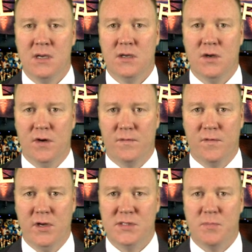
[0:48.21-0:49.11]
Your
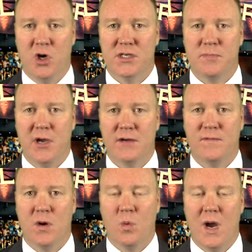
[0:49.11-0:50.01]
free sports
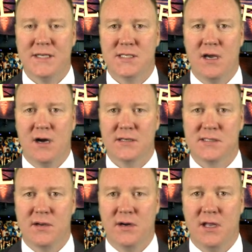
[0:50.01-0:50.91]
pick for Wednesday,
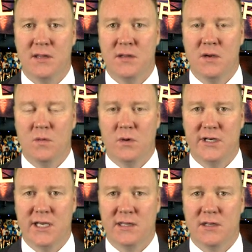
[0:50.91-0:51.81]
August 30th,
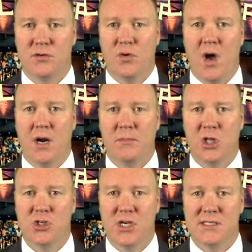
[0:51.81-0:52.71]
we're taking the Toronto
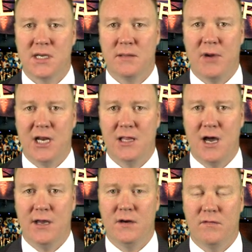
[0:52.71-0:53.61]
Blue Jays on the money
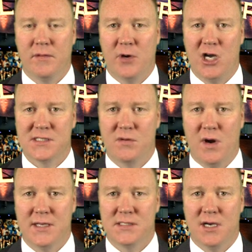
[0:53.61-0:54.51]
line over the Boston
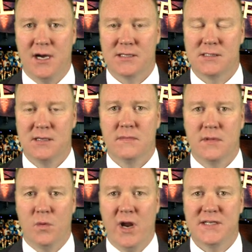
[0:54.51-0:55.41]
Red Sox.
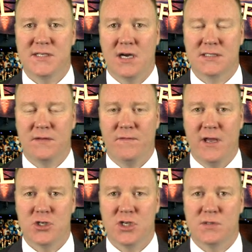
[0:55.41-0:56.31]
The Red Sox have
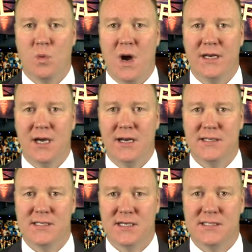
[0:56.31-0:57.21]
hit just
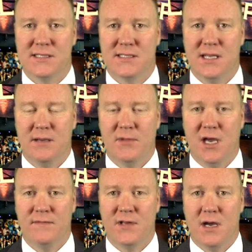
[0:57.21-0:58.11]
196 as a team
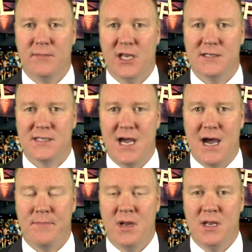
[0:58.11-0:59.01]
lifetime against
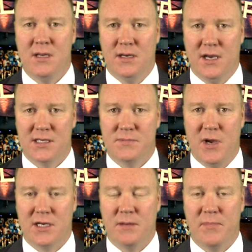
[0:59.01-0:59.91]
Hap, and I
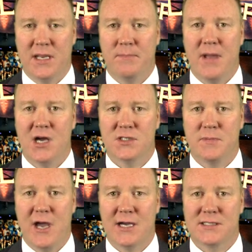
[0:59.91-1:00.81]
expect a big bounce
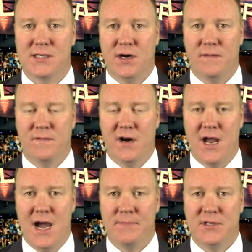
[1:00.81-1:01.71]
back start for
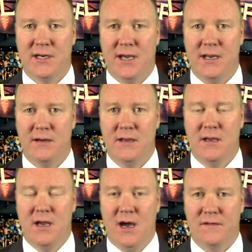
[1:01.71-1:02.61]
Hap tonight
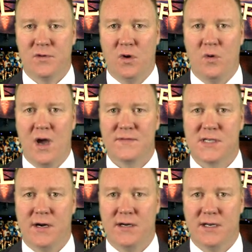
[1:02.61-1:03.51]
after a rough
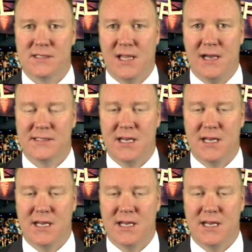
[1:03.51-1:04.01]
start in his last